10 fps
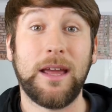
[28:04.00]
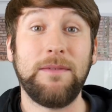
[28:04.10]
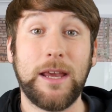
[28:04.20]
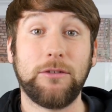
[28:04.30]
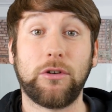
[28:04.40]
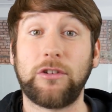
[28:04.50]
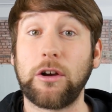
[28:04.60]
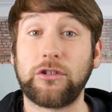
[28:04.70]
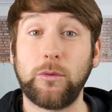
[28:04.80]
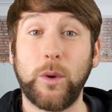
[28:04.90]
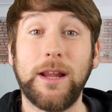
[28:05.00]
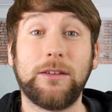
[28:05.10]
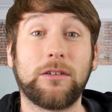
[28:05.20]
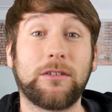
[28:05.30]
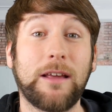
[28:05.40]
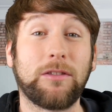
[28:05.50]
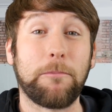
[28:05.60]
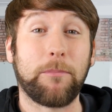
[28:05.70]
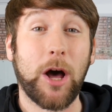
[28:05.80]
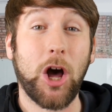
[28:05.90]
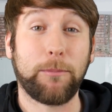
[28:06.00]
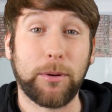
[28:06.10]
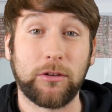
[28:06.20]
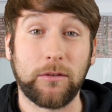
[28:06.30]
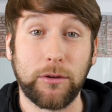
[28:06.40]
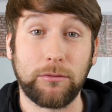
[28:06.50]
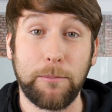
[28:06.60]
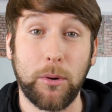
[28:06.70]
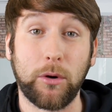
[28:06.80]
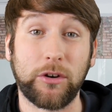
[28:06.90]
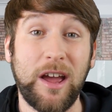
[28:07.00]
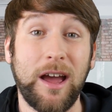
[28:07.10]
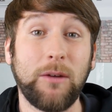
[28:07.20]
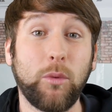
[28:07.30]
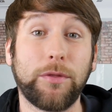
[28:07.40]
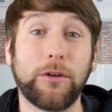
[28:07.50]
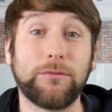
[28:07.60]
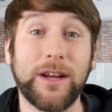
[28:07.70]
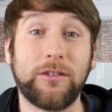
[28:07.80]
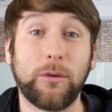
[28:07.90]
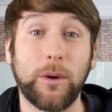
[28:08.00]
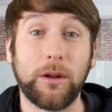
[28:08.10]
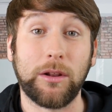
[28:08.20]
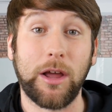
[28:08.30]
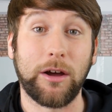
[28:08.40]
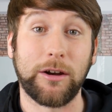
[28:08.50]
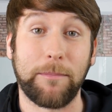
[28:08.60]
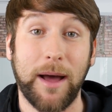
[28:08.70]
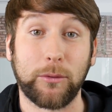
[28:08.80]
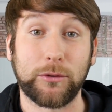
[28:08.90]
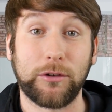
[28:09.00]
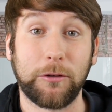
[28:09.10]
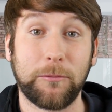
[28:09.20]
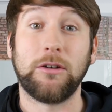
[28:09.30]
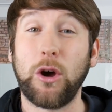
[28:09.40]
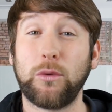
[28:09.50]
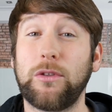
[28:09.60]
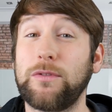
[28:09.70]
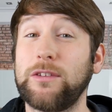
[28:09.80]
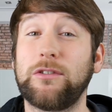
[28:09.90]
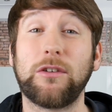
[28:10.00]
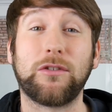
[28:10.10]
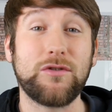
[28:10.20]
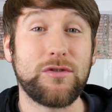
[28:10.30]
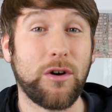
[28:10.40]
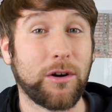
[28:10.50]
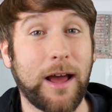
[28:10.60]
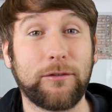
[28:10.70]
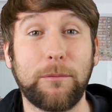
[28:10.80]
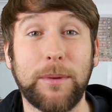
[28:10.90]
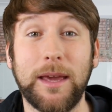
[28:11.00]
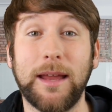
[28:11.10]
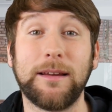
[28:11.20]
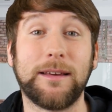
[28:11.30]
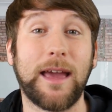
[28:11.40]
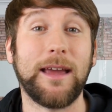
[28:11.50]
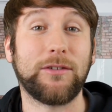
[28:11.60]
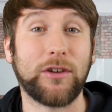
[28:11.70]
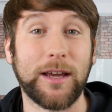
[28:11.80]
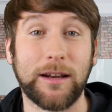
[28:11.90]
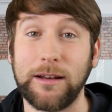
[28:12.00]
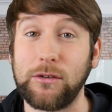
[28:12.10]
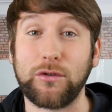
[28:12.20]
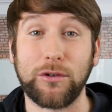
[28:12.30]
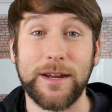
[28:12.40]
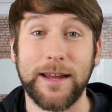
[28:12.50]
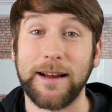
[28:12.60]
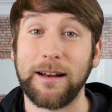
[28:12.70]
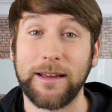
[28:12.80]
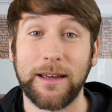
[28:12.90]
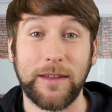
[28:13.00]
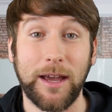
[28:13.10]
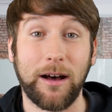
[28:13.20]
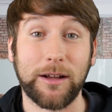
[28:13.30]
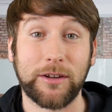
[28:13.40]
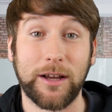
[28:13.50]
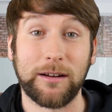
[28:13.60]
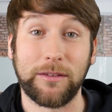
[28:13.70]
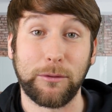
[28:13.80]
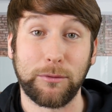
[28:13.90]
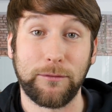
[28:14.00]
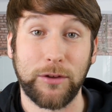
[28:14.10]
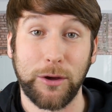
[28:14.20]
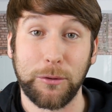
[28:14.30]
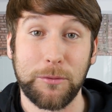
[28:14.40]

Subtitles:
In the introduction, we need to state the purpose of the report and what the reader will learn about. Note that this does not have to be engaging and intriguing like in the article and the review.